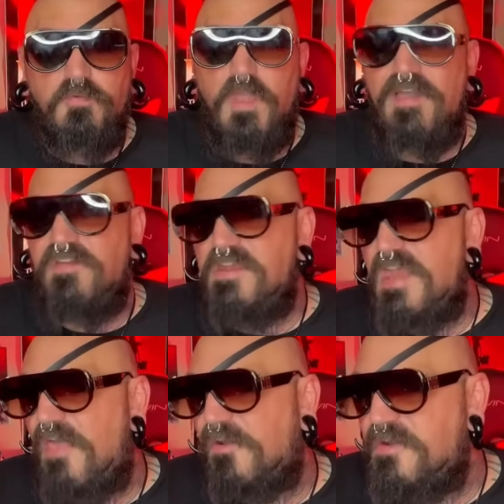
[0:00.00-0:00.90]
we have
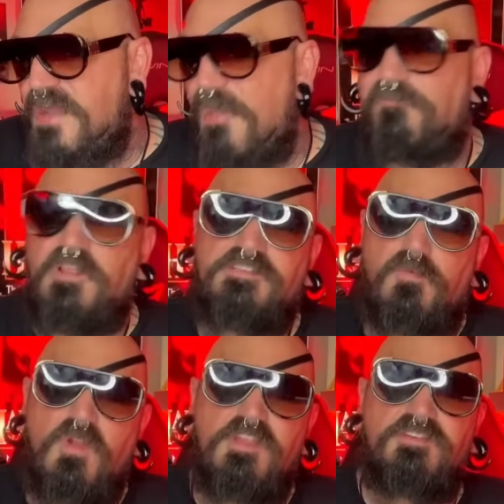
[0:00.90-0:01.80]
another Netflix
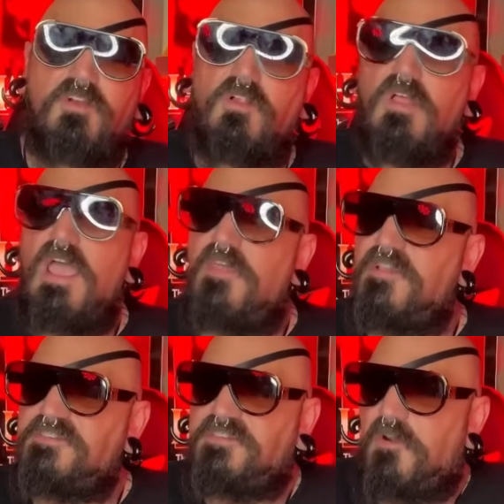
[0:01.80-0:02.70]
original, and
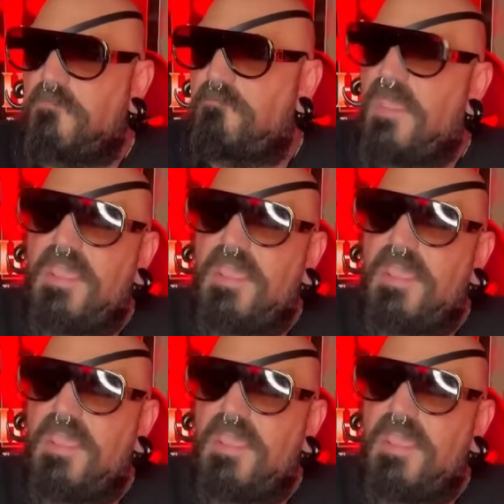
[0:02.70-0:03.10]
this is their big,